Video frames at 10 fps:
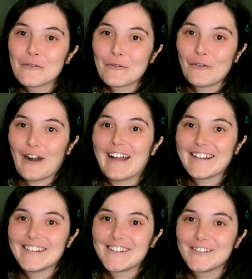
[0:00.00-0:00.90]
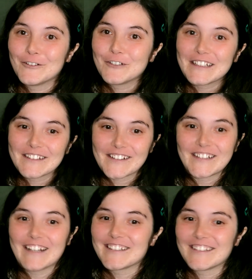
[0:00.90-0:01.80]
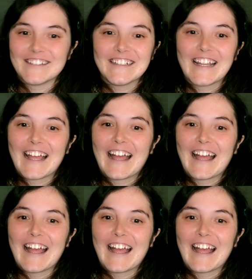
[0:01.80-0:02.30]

right during a session,